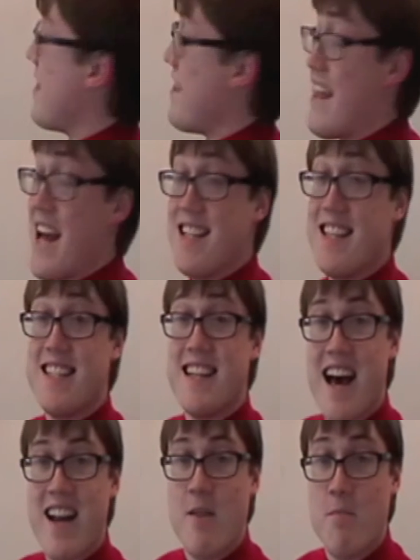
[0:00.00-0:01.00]
and that does
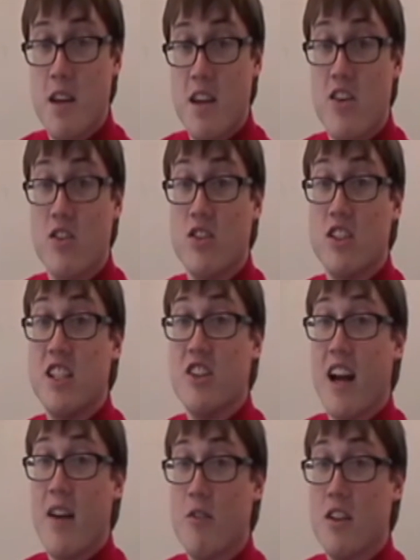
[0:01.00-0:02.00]
not appeal to your
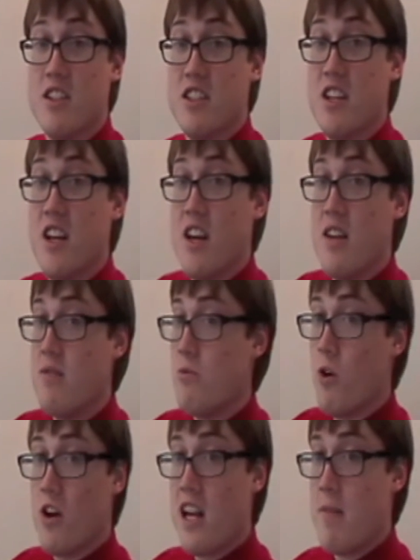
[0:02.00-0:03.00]
average
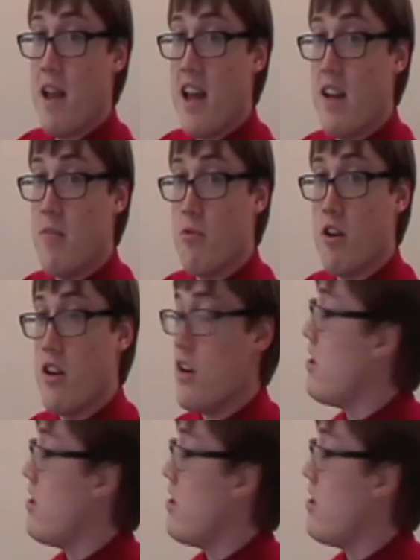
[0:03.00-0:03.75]
working man in Britain.